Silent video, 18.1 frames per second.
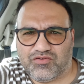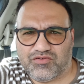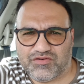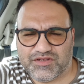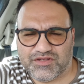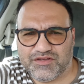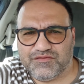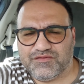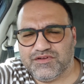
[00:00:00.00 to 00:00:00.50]

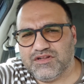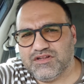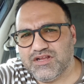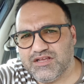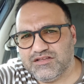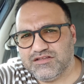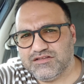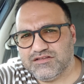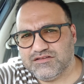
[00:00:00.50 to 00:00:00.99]
or even
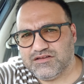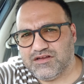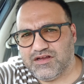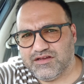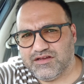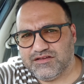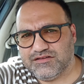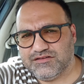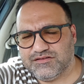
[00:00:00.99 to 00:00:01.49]
less
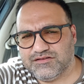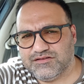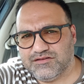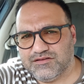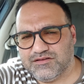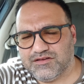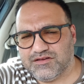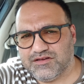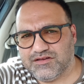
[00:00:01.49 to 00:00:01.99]
I
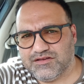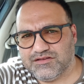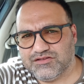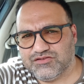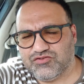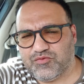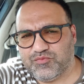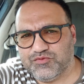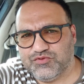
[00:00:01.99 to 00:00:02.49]

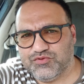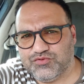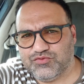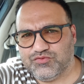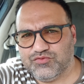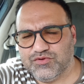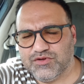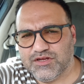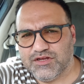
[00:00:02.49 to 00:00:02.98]
stopped
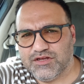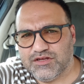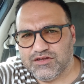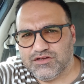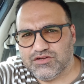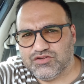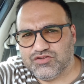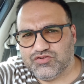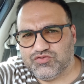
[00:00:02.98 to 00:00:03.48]

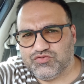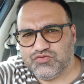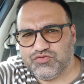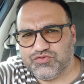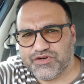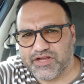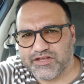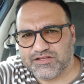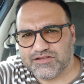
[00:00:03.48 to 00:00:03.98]
to
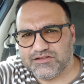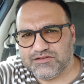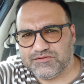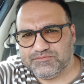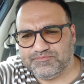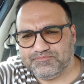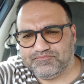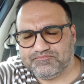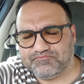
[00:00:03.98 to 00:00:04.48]
rest.